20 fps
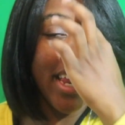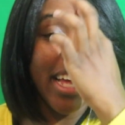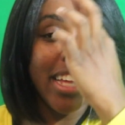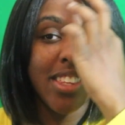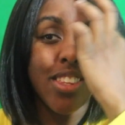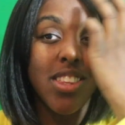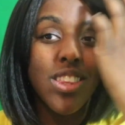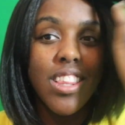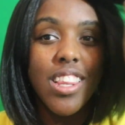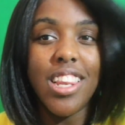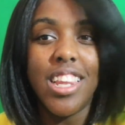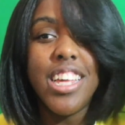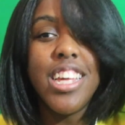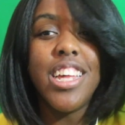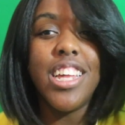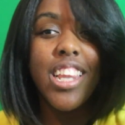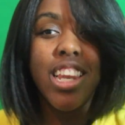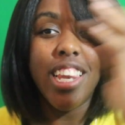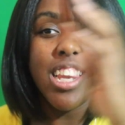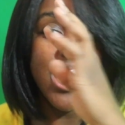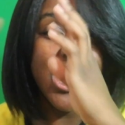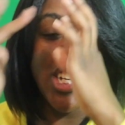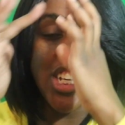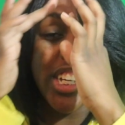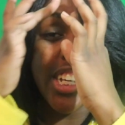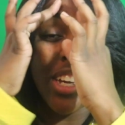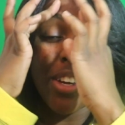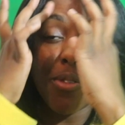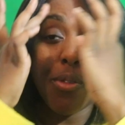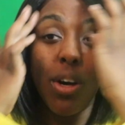That's le
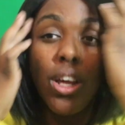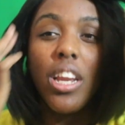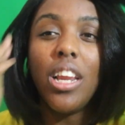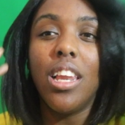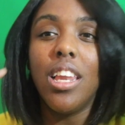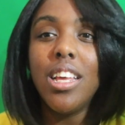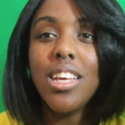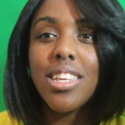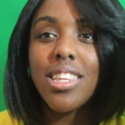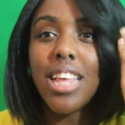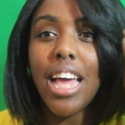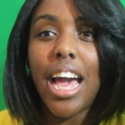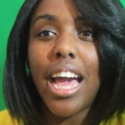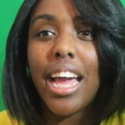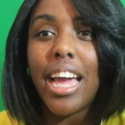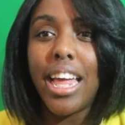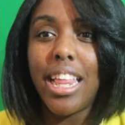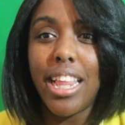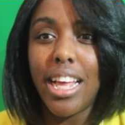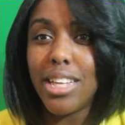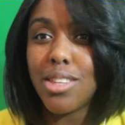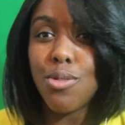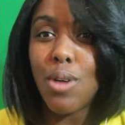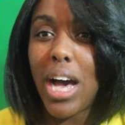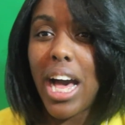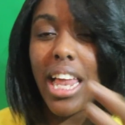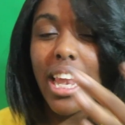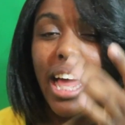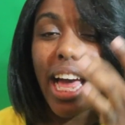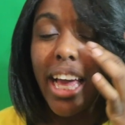legit what it looks like and that's
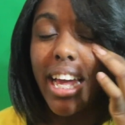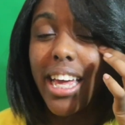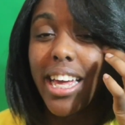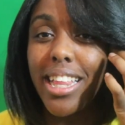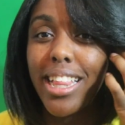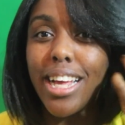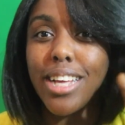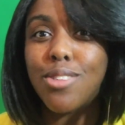why I like it.